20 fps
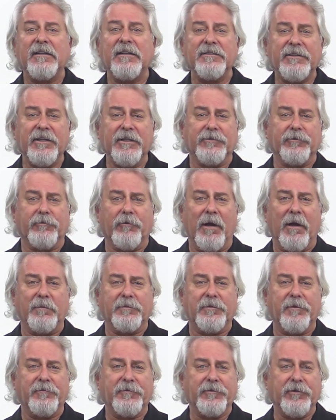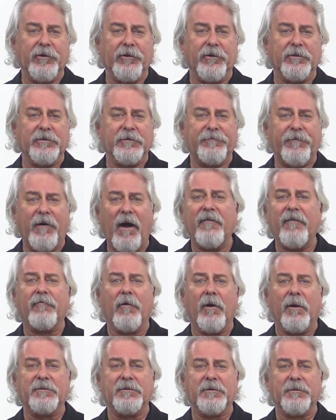six grams of sugars, five
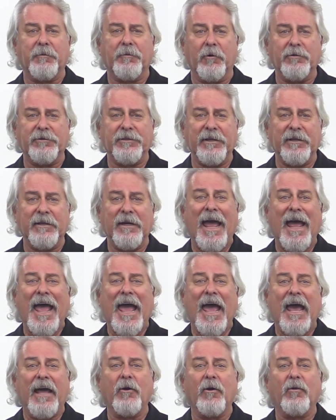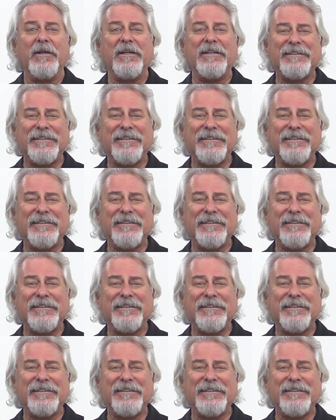grams of protein, and only